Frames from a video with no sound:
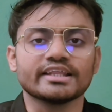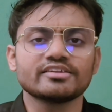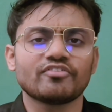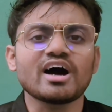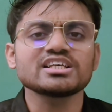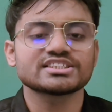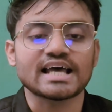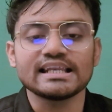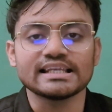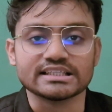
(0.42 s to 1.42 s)
In the
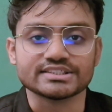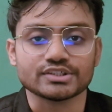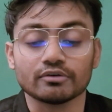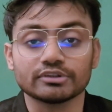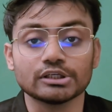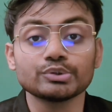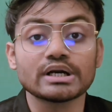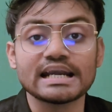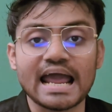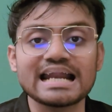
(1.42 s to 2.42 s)
vast silence of the
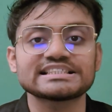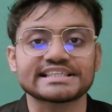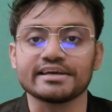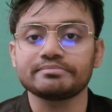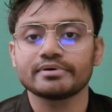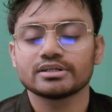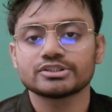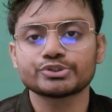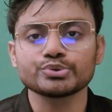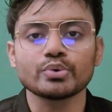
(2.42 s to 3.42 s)
lunar landscape,
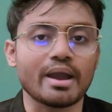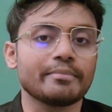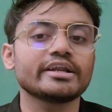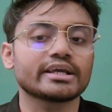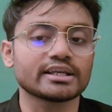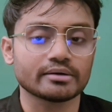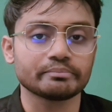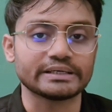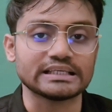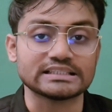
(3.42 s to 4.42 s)
two American
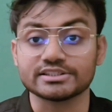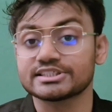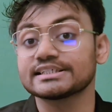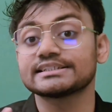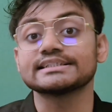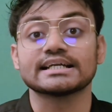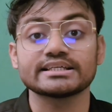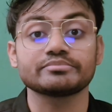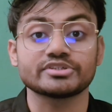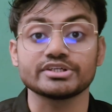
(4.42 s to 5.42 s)
companies recently
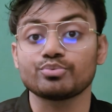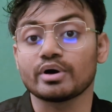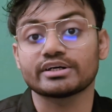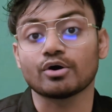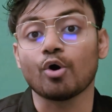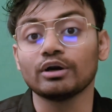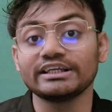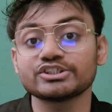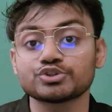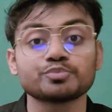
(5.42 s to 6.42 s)
attempted what
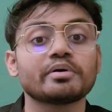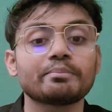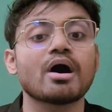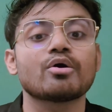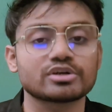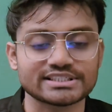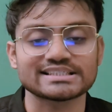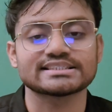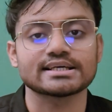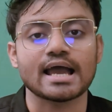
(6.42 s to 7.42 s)
only
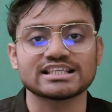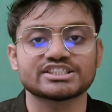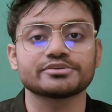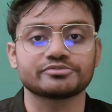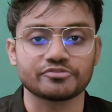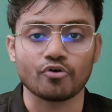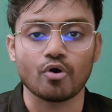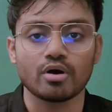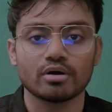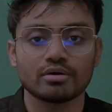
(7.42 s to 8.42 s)
superpowers had achieved
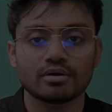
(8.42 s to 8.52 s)
before